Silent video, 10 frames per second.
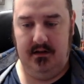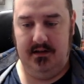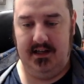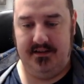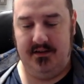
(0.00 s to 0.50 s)

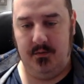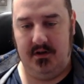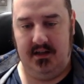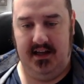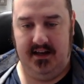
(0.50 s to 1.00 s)
Yeah, I think we're
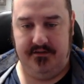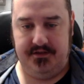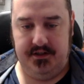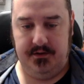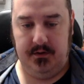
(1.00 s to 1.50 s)
going to have
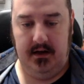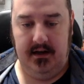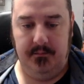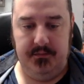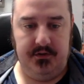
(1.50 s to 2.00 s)
to.
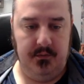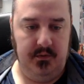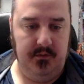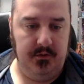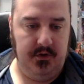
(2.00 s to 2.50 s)
So
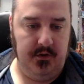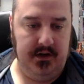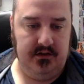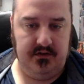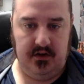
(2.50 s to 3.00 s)
we will go
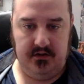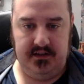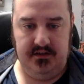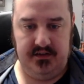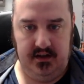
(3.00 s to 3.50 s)
ahead,
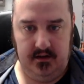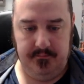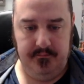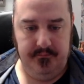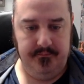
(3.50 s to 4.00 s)
Scalding Steam.
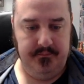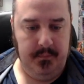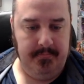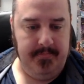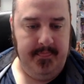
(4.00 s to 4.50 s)

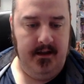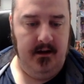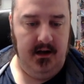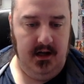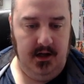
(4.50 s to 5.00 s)

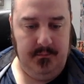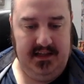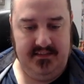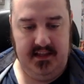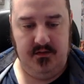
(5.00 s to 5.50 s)

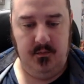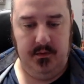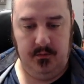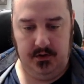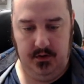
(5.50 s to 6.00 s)
And then
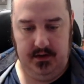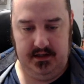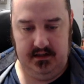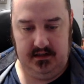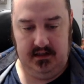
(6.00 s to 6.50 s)
we will go
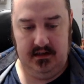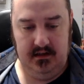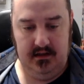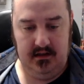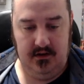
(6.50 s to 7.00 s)
ahead and...
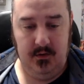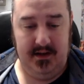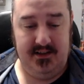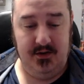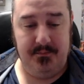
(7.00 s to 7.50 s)
Oh,
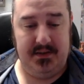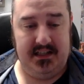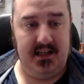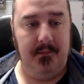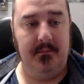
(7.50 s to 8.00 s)
I could
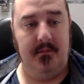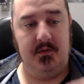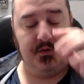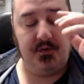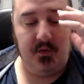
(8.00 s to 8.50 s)
pick up
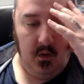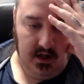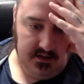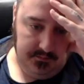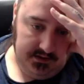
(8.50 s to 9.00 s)

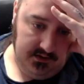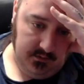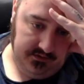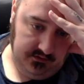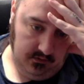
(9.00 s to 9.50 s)
Squawkabilly
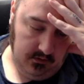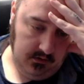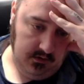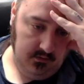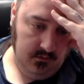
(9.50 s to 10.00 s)
with
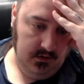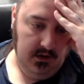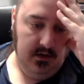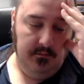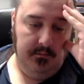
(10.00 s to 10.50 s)
Turo,
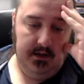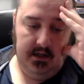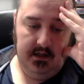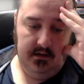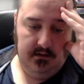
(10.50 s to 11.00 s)

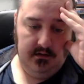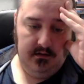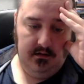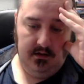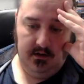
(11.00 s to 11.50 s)
but
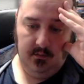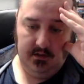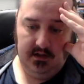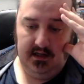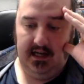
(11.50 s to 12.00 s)
no, we're
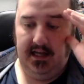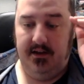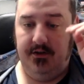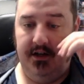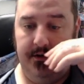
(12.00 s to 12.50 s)
going to
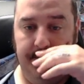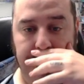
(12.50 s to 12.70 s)
Iono.